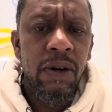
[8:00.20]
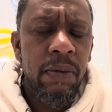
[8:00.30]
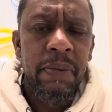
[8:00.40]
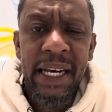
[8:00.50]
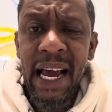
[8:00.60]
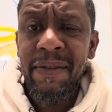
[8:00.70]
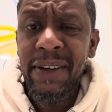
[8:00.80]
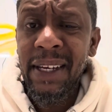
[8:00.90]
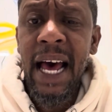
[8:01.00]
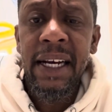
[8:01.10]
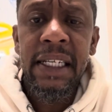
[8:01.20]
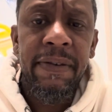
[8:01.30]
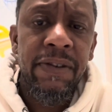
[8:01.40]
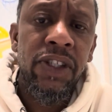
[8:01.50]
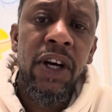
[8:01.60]
bit, but they have a lot of
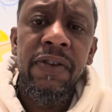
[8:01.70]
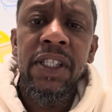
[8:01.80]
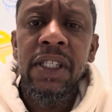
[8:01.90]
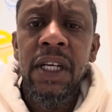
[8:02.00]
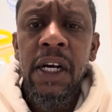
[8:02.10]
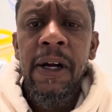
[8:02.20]
different services.